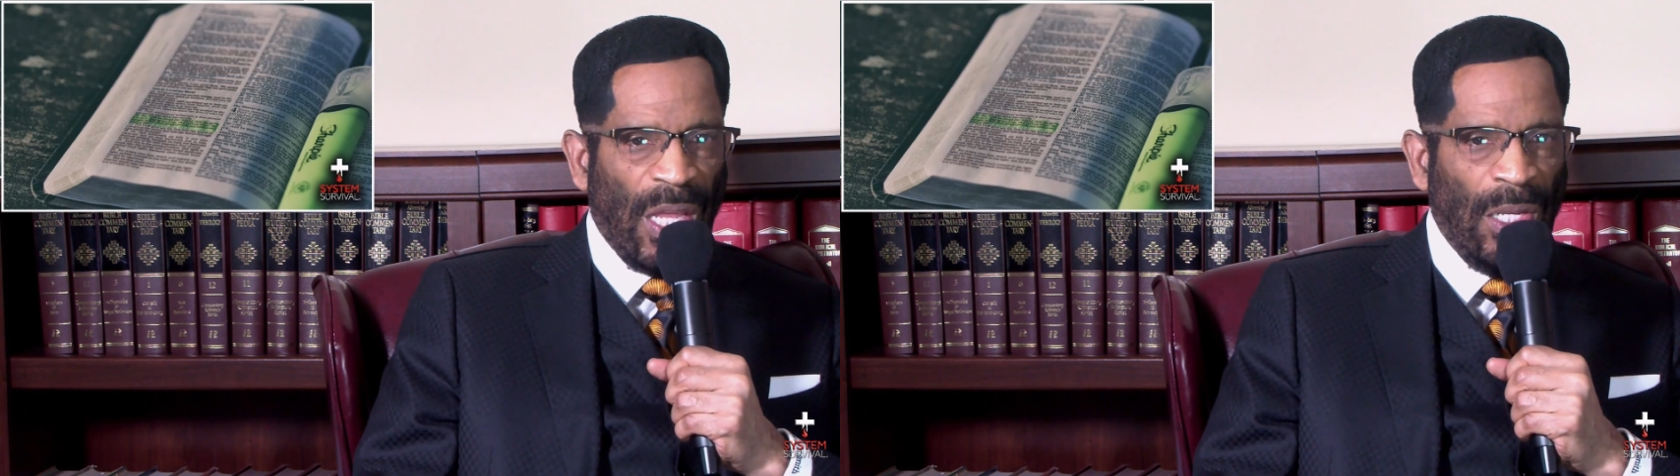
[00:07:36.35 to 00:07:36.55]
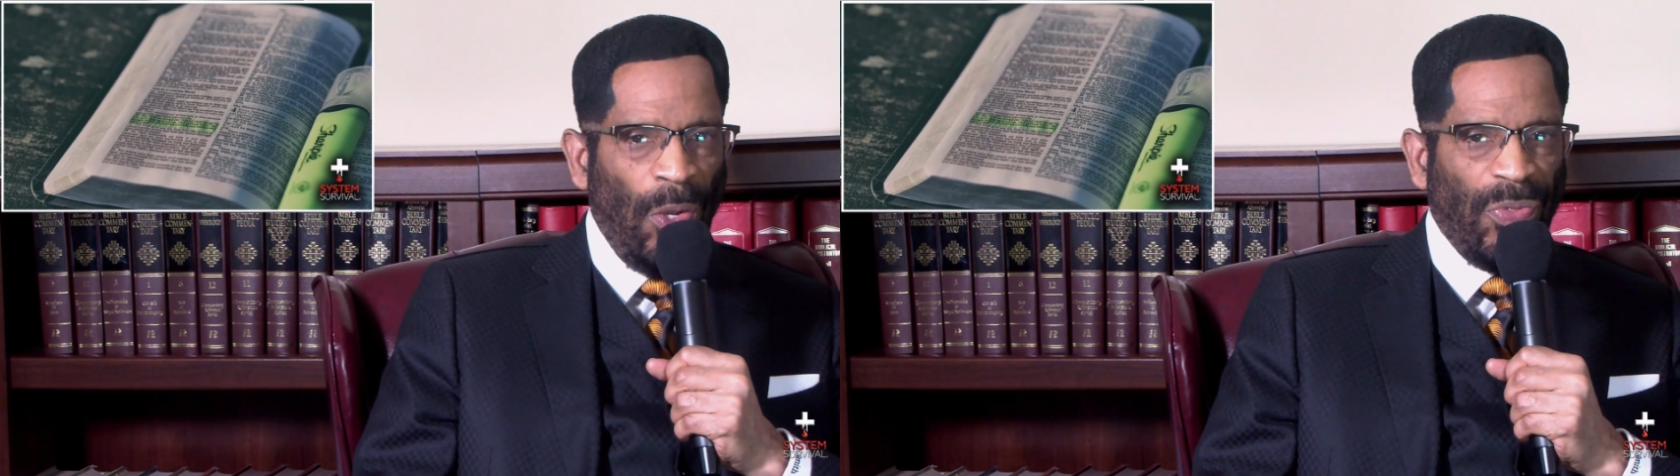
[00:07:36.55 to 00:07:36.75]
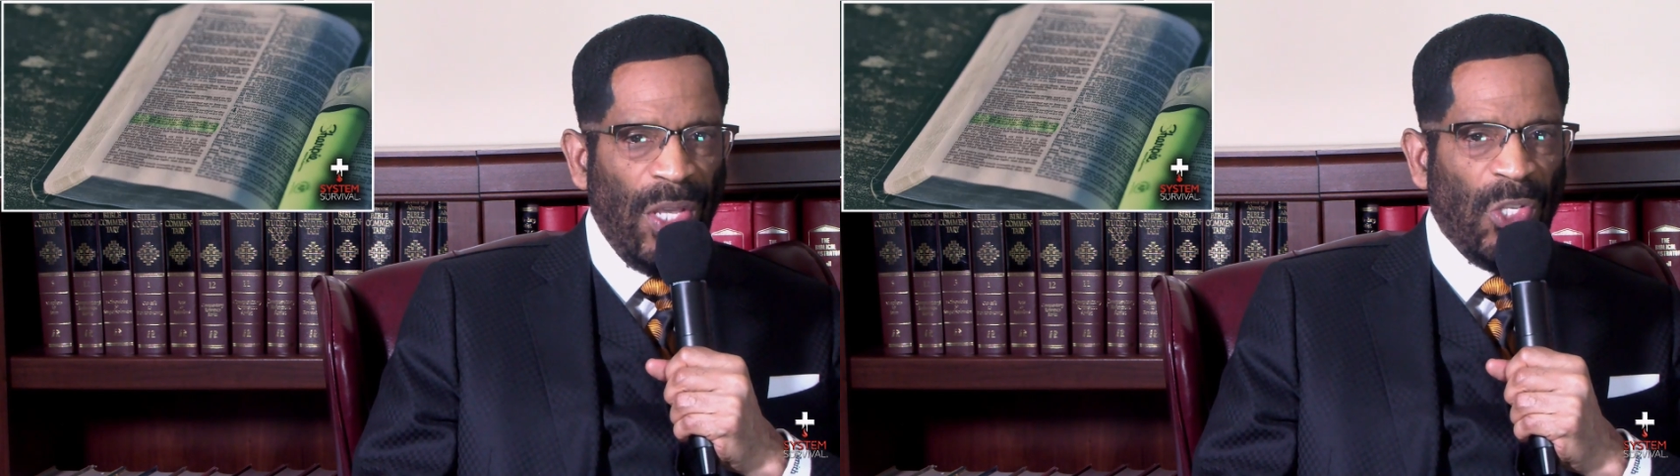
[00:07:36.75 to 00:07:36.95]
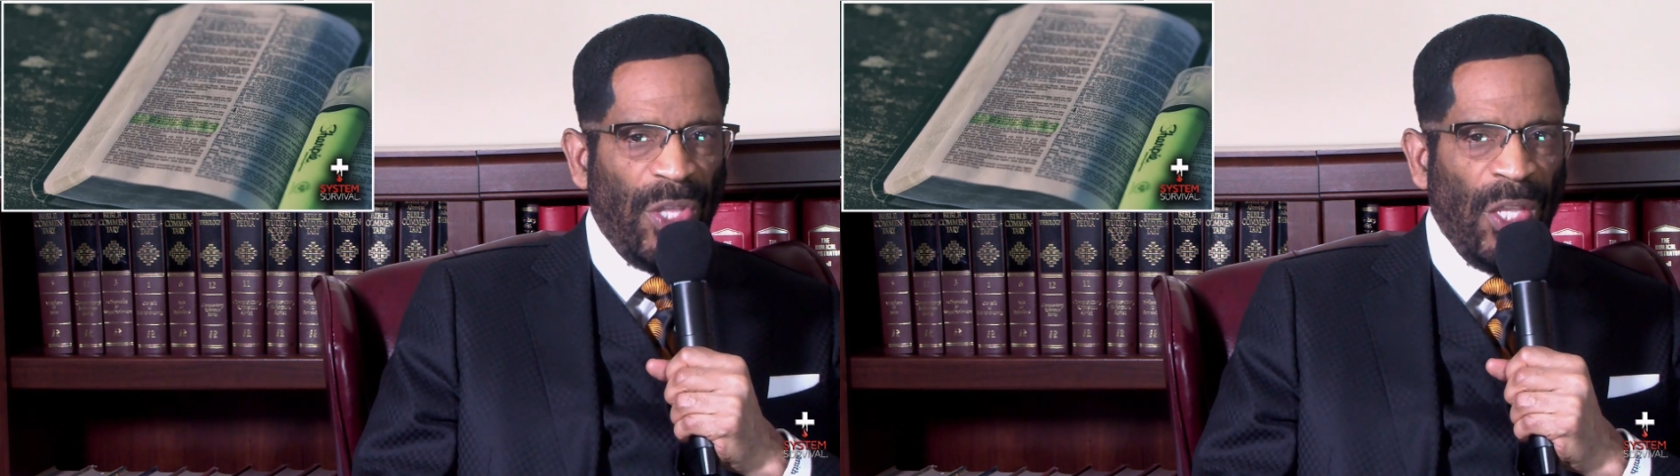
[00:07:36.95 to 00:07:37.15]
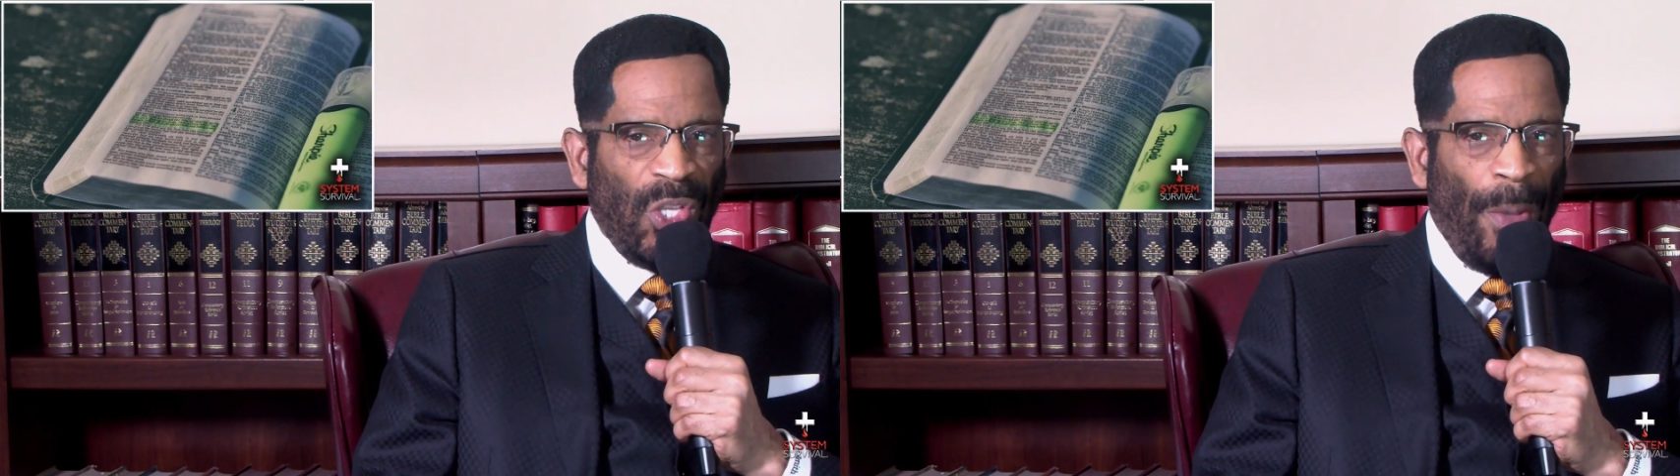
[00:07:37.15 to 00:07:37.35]
and look these
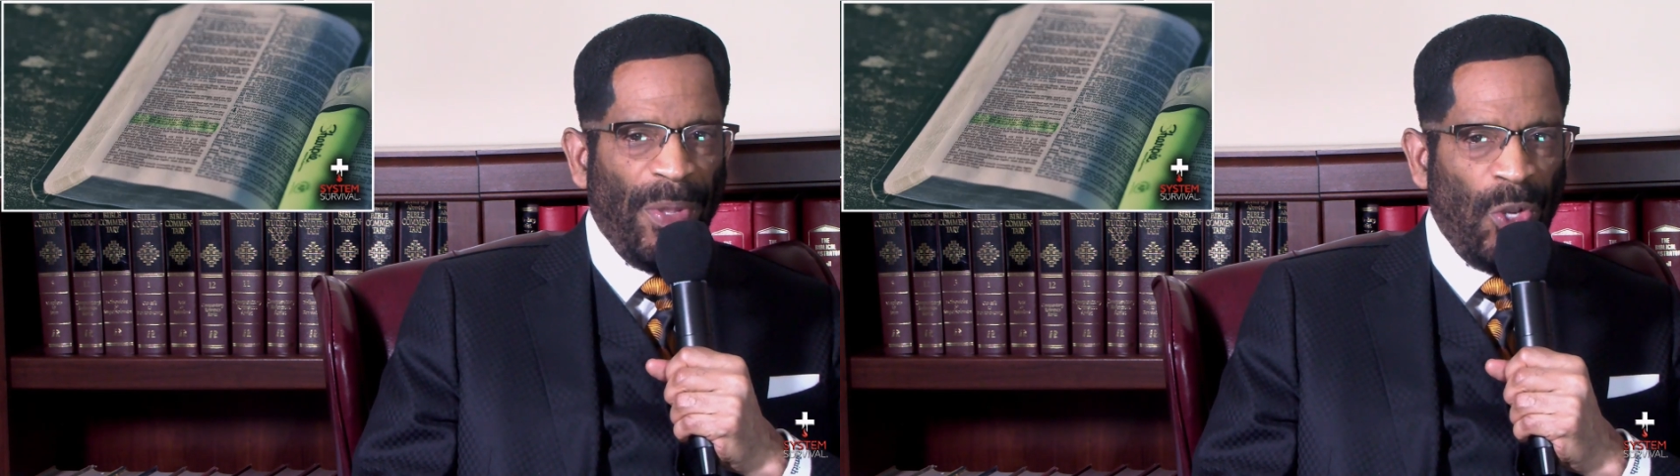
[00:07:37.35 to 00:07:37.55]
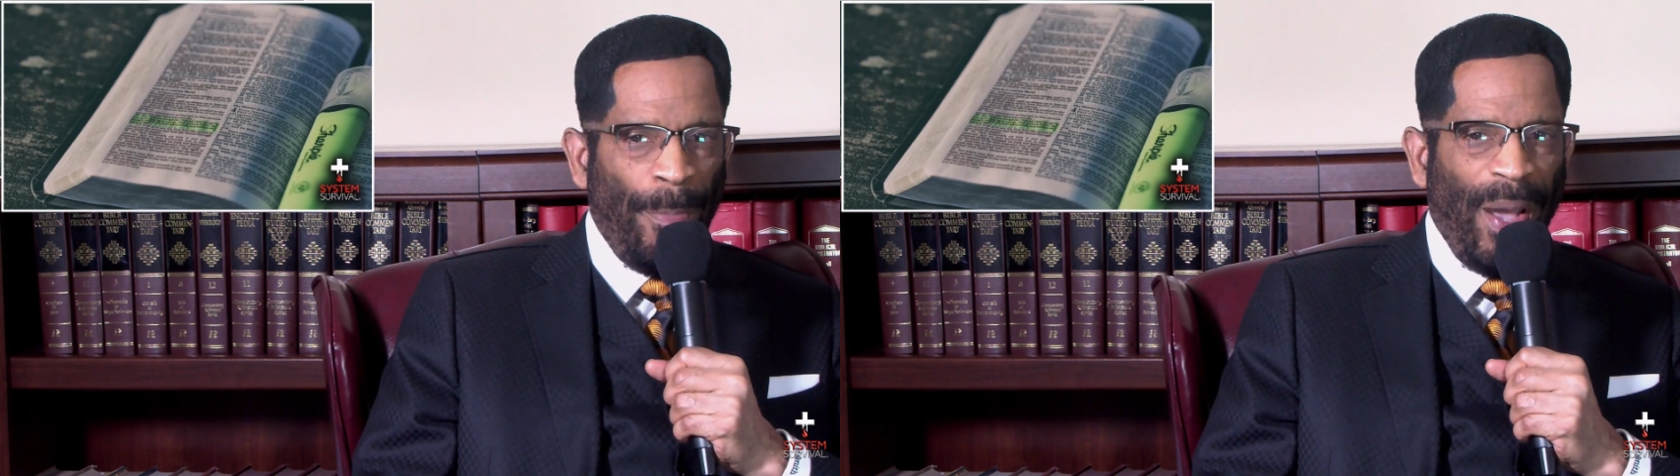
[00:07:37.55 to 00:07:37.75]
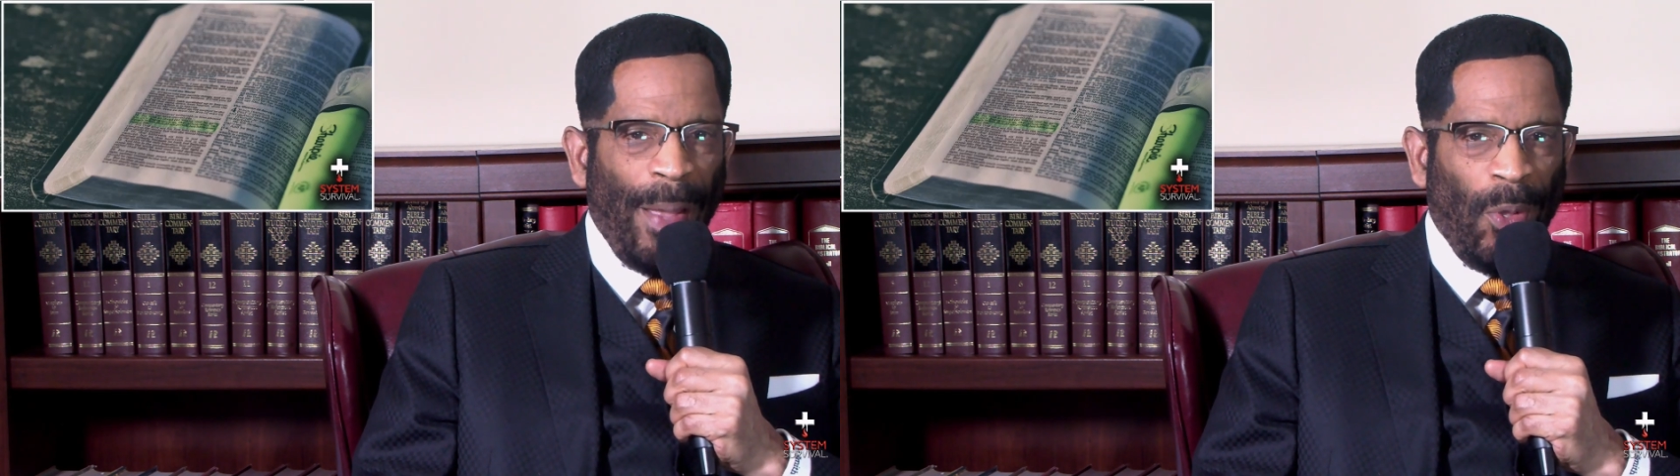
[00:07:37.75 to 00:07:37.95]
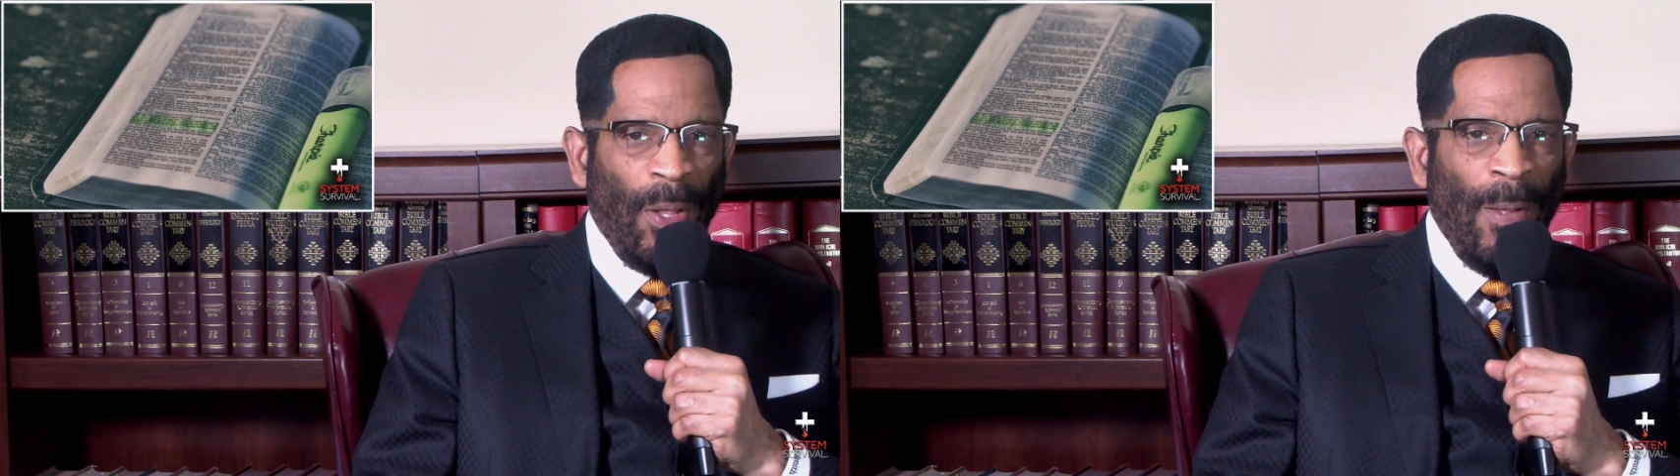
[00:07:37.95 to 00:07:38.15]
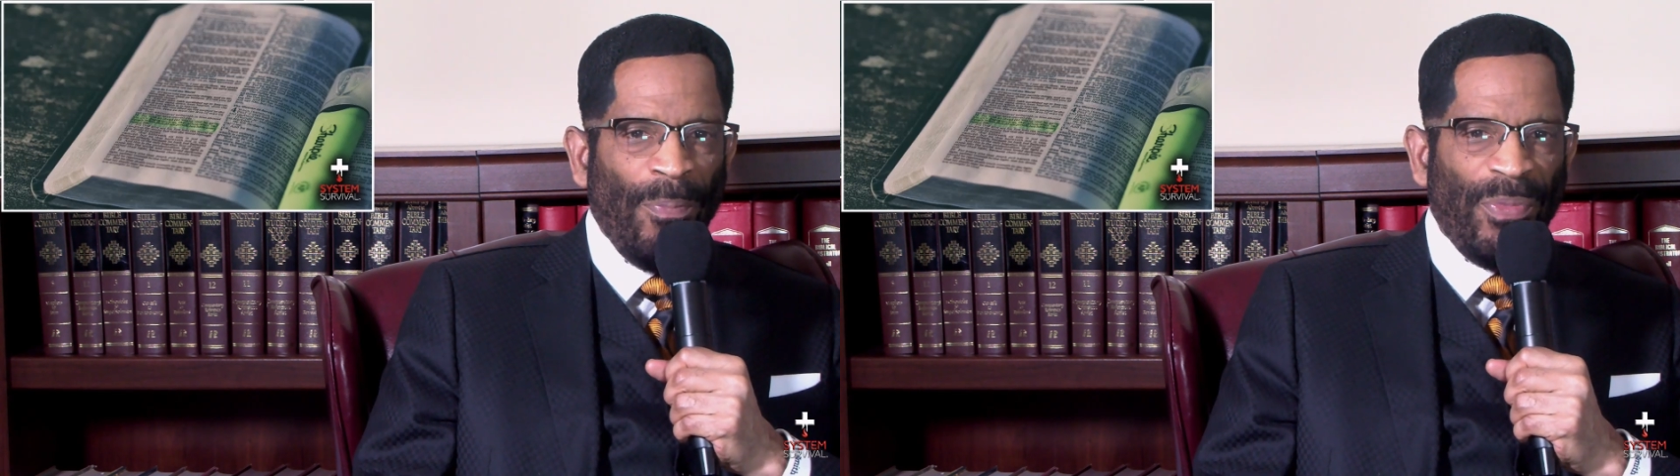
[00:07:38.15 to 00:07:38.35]
things up in your Bible.